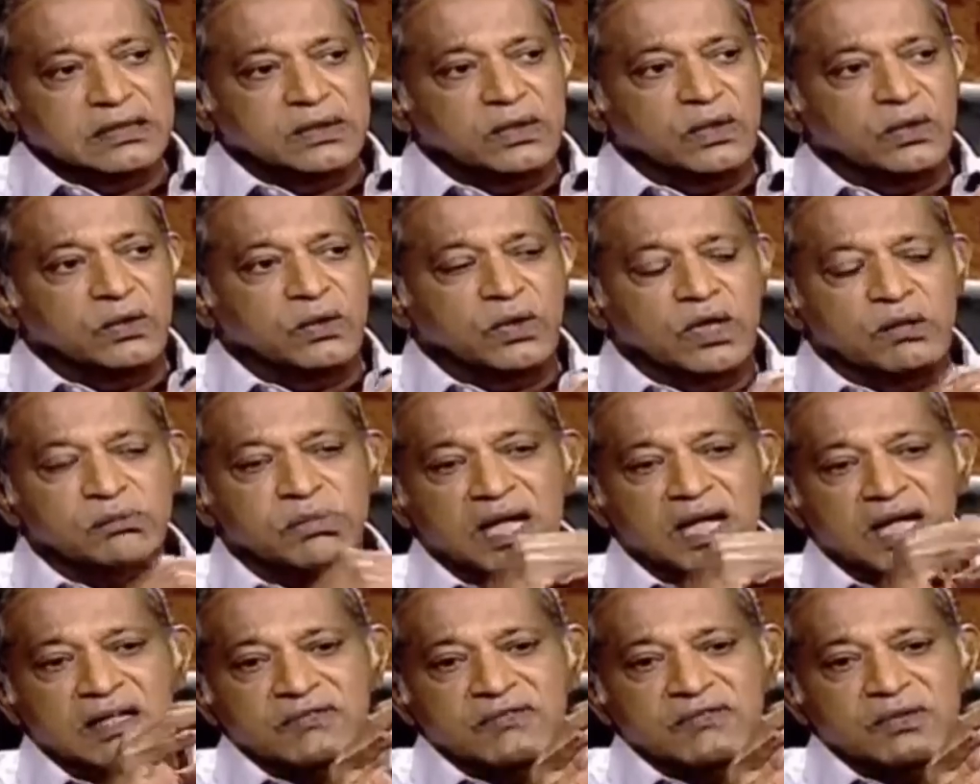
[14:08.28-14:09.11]
you know,
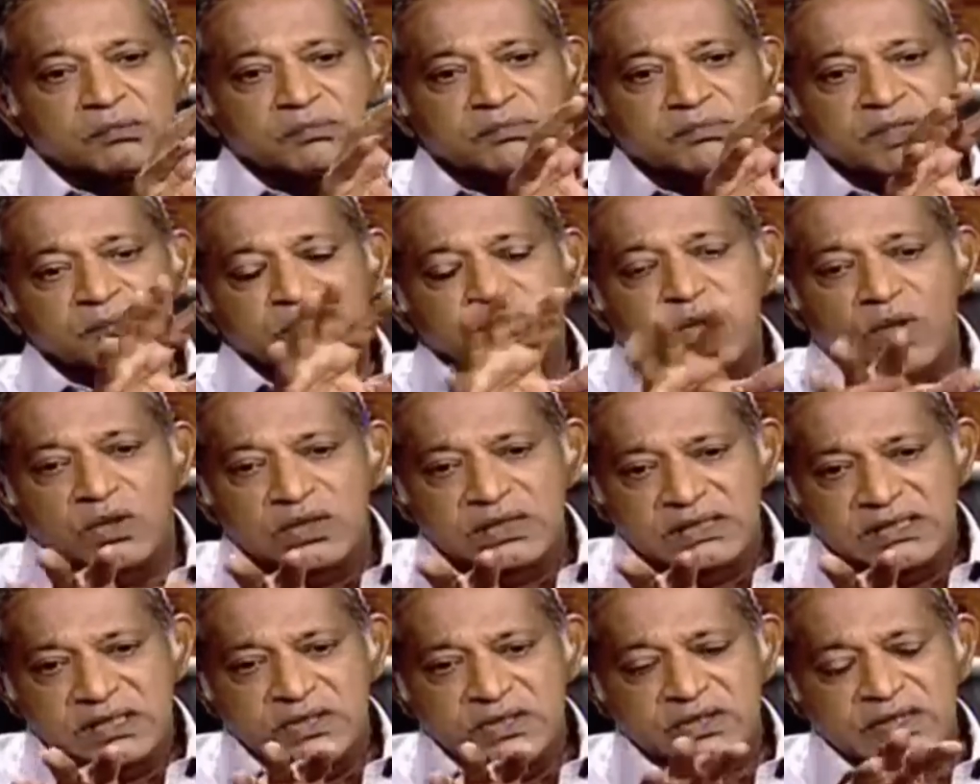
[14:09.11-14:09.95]
apart from the
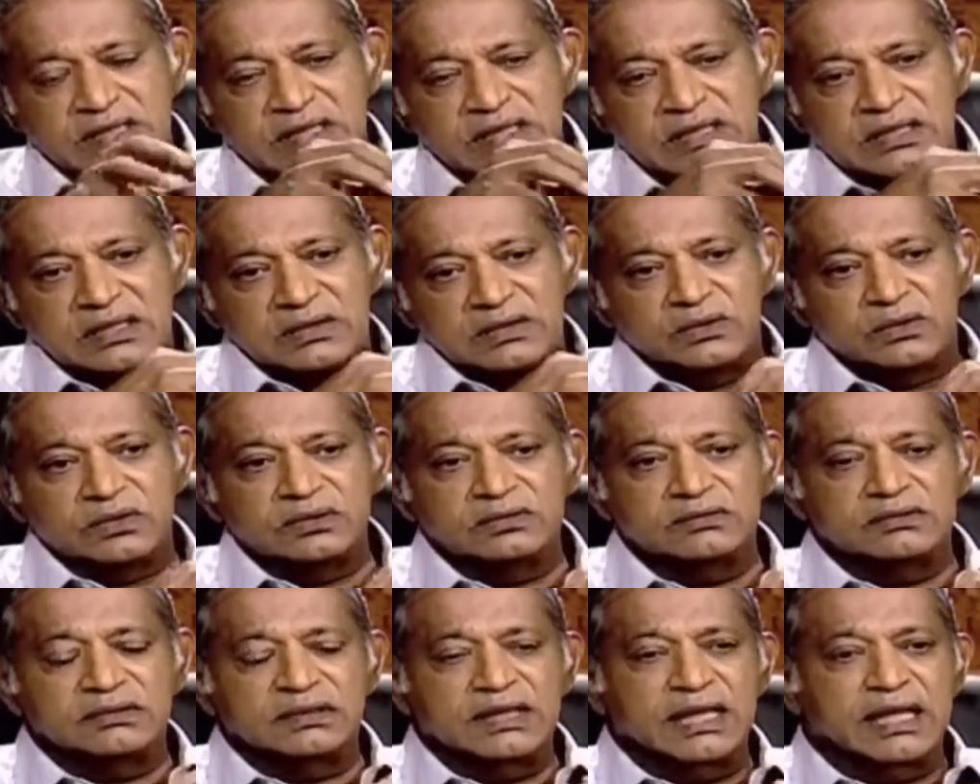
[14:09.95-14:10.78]
politicians and all
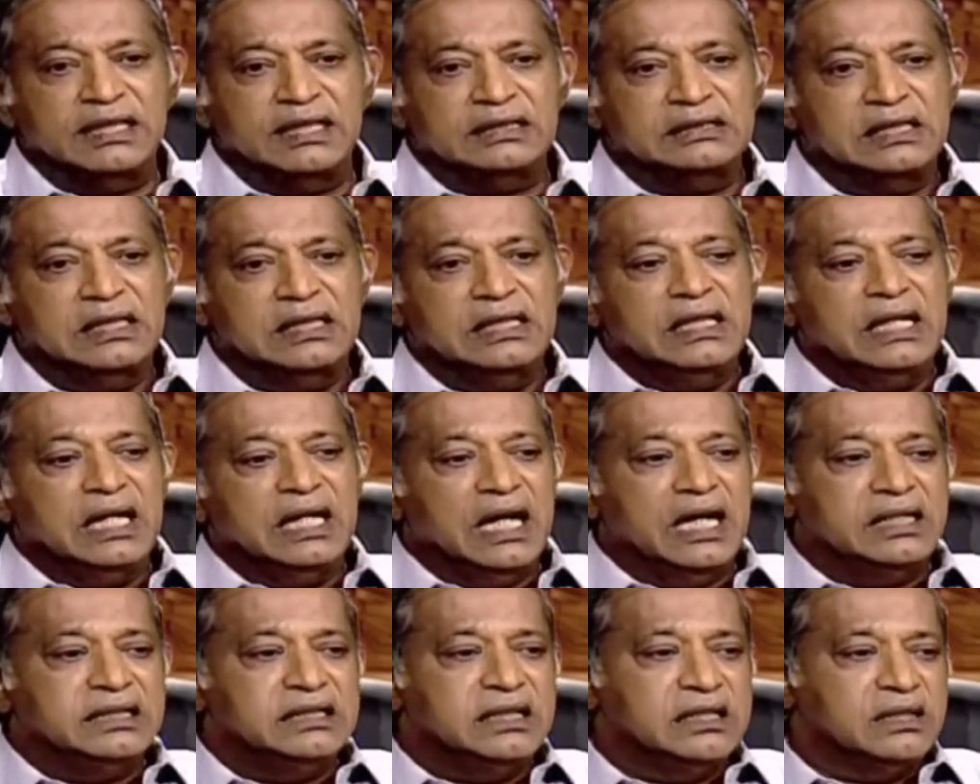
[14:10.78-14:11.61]
of that,
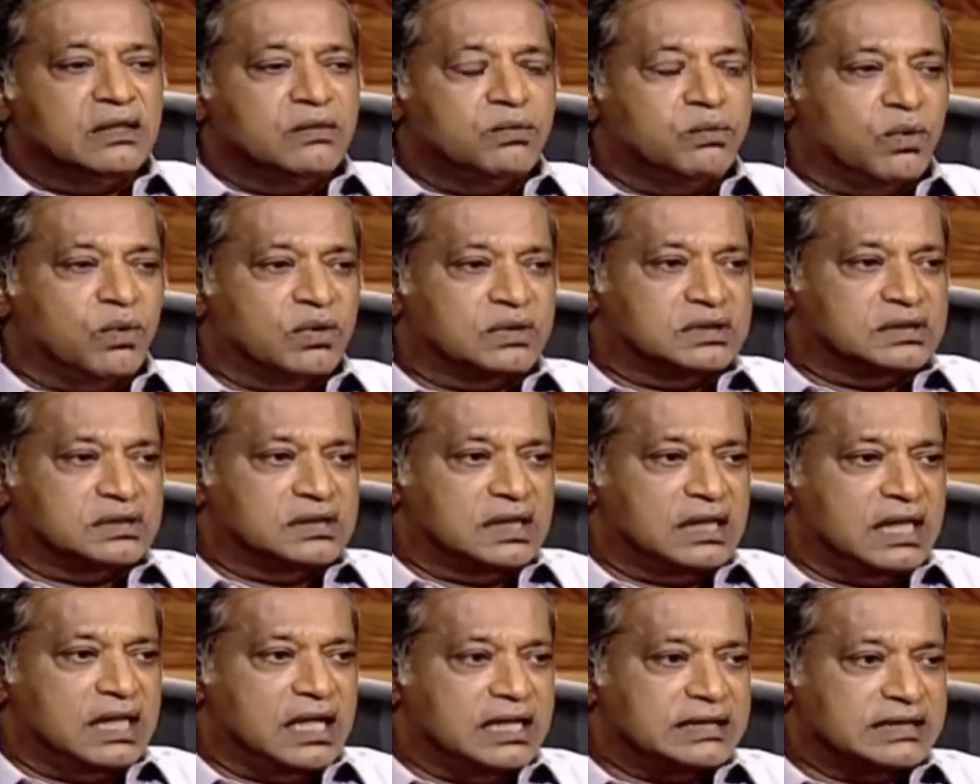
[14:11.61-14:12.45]
I think what
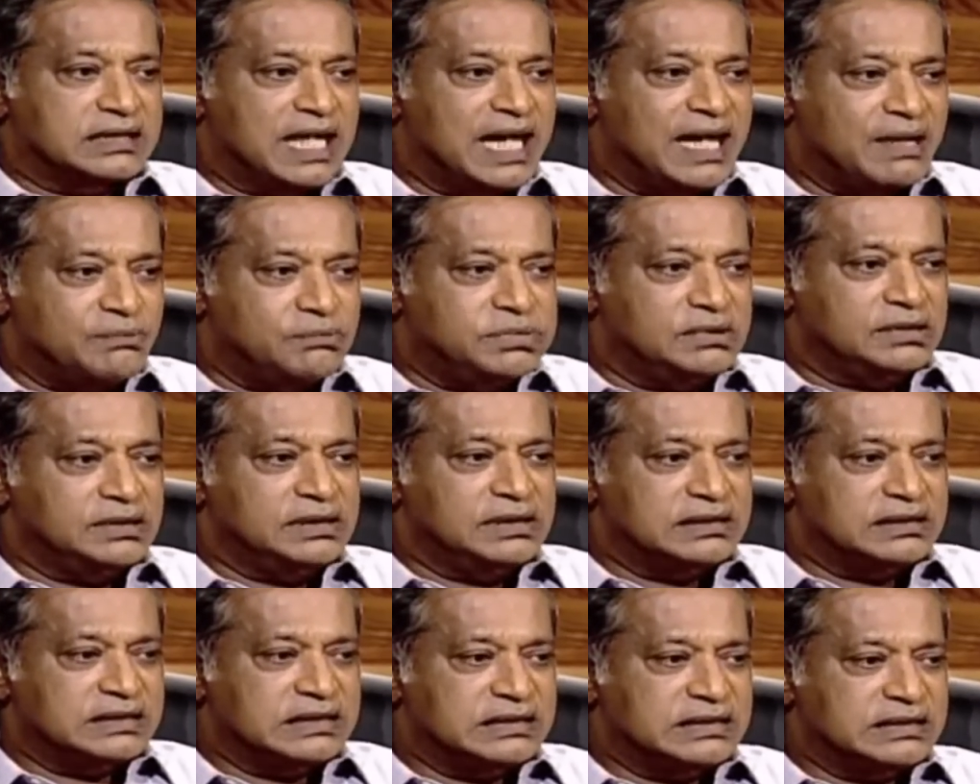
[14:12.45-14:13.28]
has happened
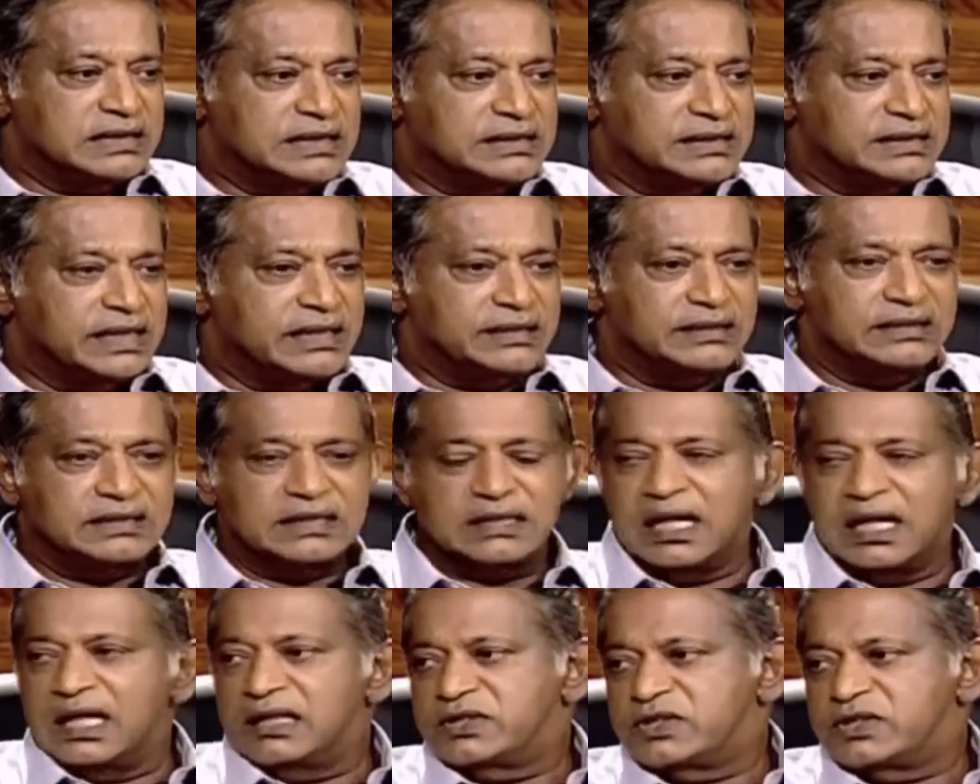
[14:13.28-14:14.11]
is, is that there is a
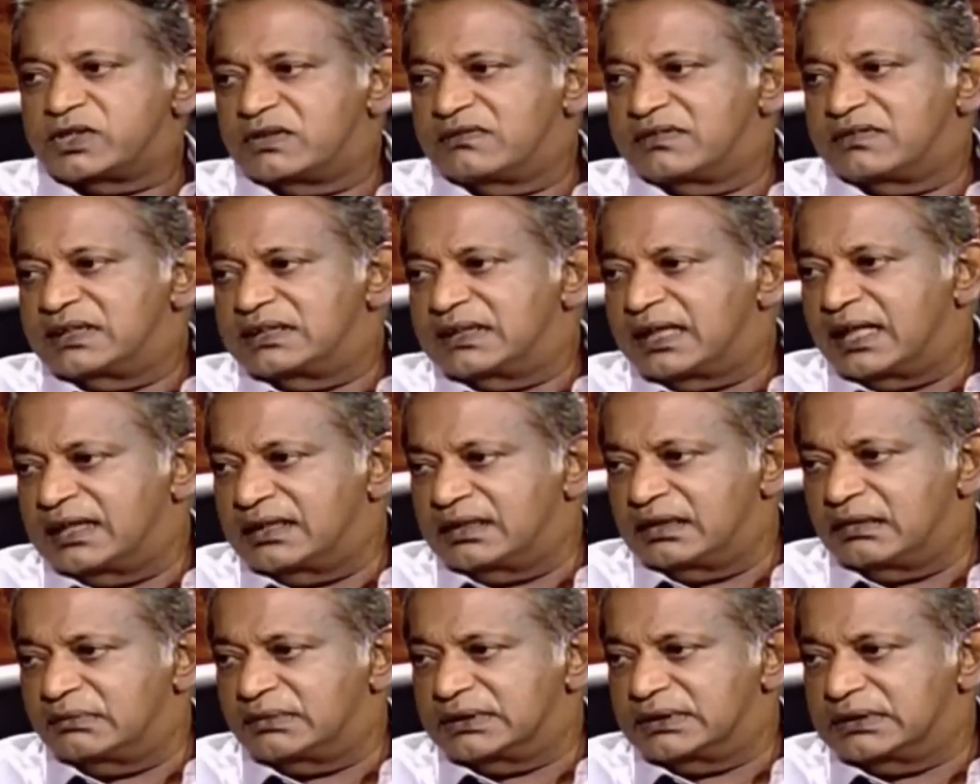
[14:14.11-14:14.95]
culture of
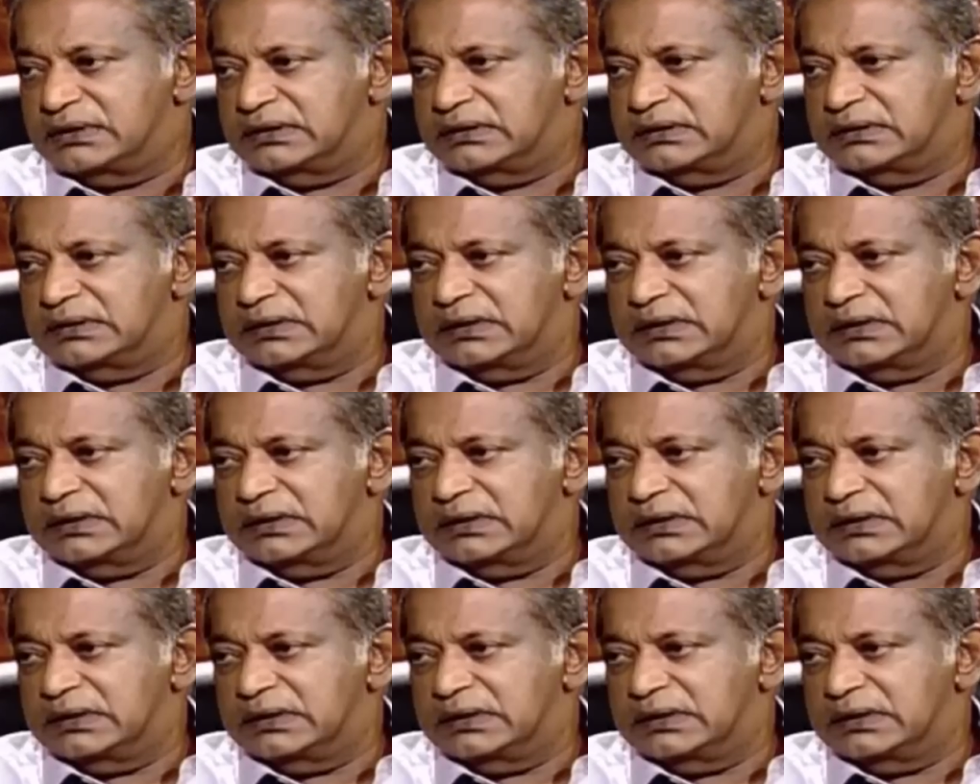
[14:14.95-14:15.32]
entitlement